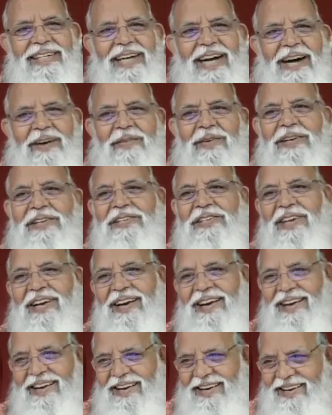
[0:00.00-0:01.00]
Our
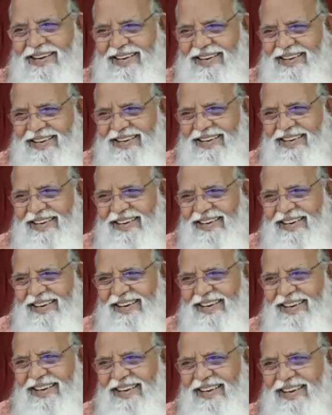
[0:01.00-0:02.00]
children
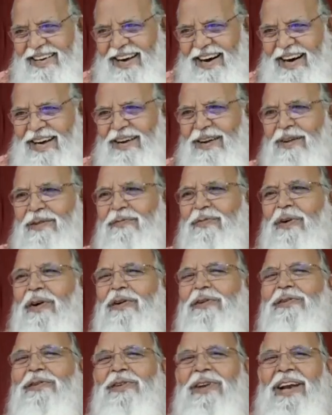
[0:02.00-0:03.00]
are
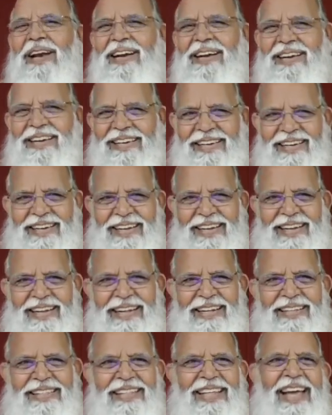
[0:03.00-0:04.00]
unfortunate
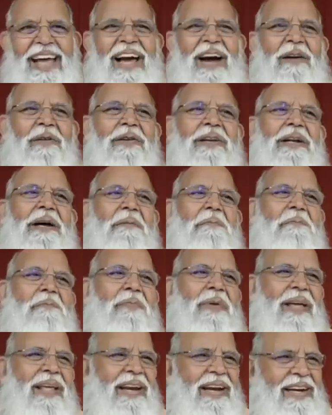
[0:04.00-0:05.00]
they have dumb
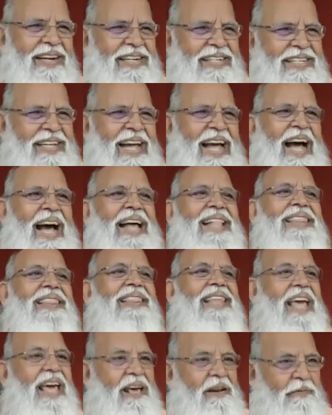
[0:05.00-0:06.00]
parents and
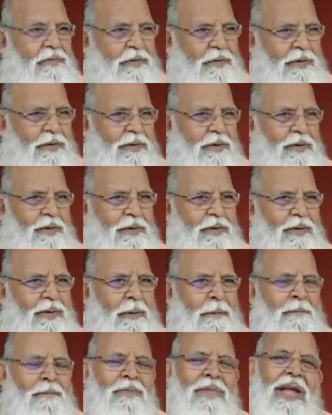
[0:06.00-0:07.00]
therefore
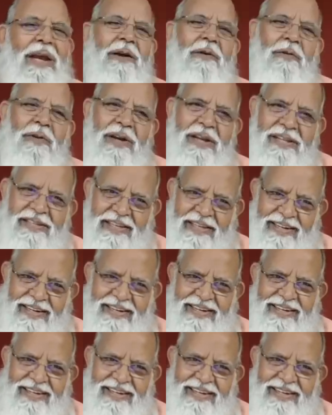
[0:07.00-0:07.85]
they don't listen.